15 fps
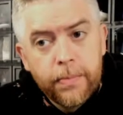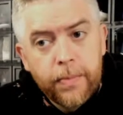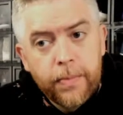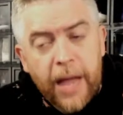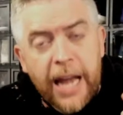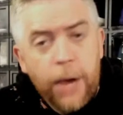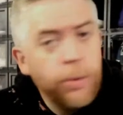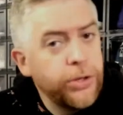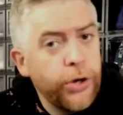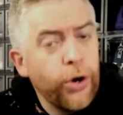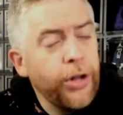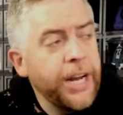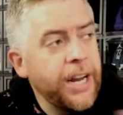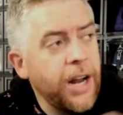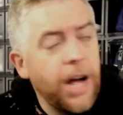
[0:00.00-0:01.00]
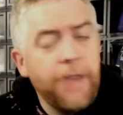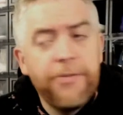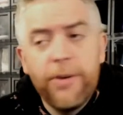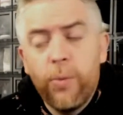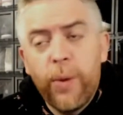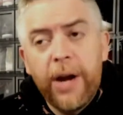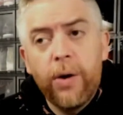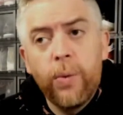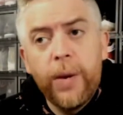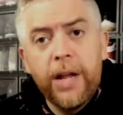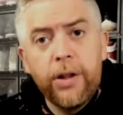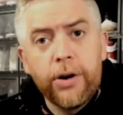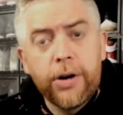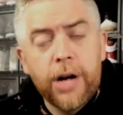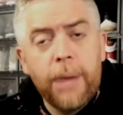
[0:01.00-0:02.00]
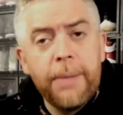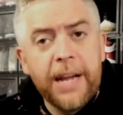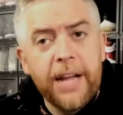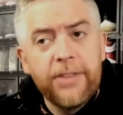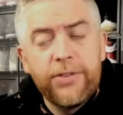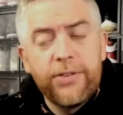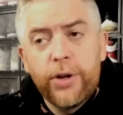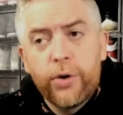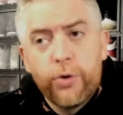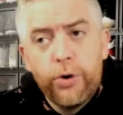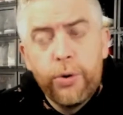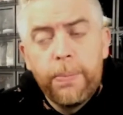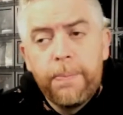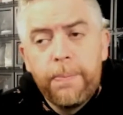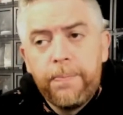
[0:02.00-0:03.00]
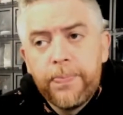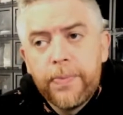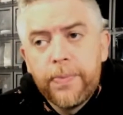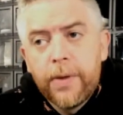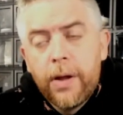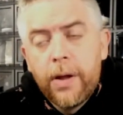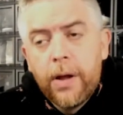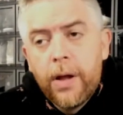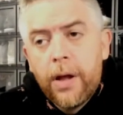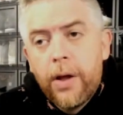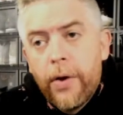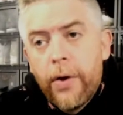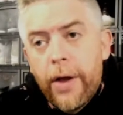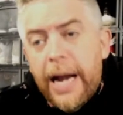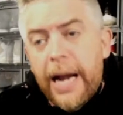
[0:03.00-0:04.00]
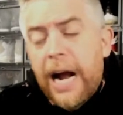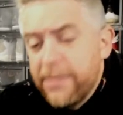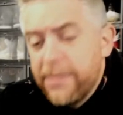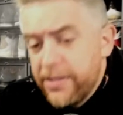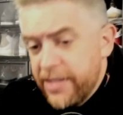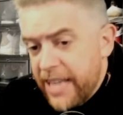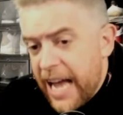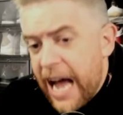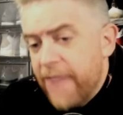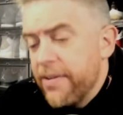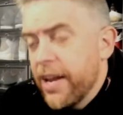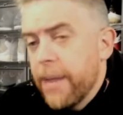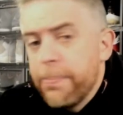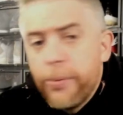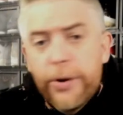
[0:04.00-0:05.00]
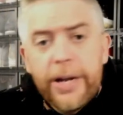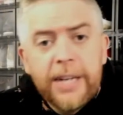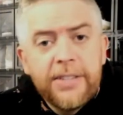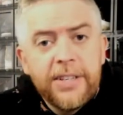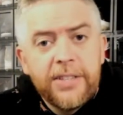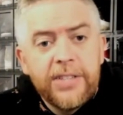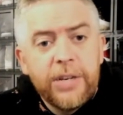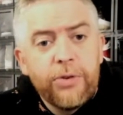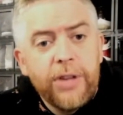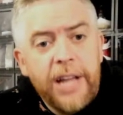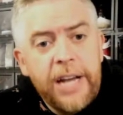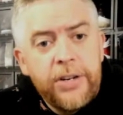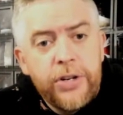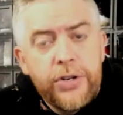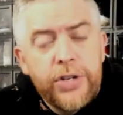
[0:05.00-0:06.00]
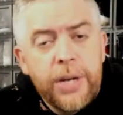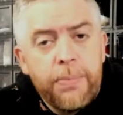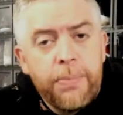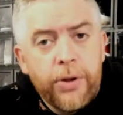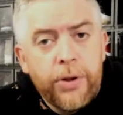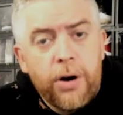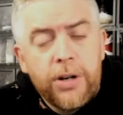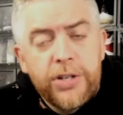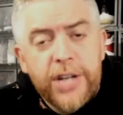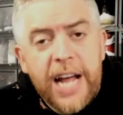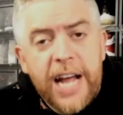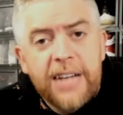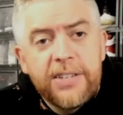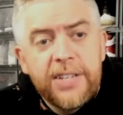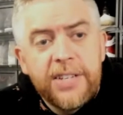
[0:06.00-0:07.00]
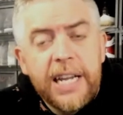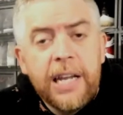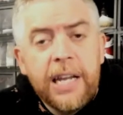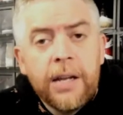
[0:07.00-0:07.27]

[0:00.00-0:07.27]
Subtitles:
And it was early enough in Wheeler coming into the group and obviously having a pre-existing relationship with Orange Cassidy